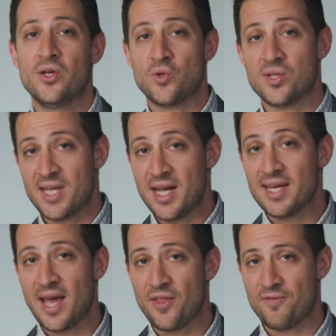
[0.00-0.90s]
So at Stand
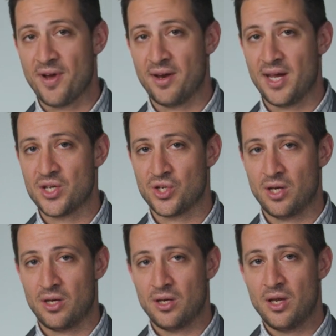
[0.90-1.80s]
Together
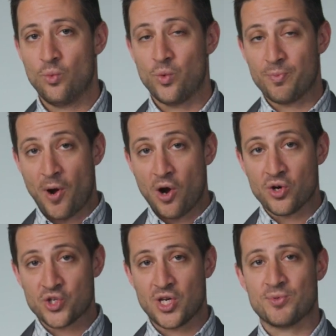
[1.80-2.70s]
Foundation, with
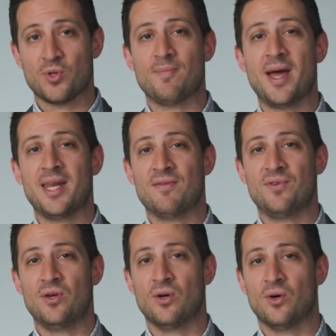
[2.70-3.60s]
partnerships with many of
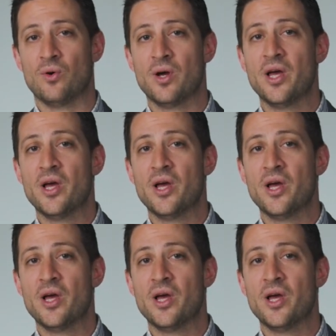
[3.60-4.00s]
you,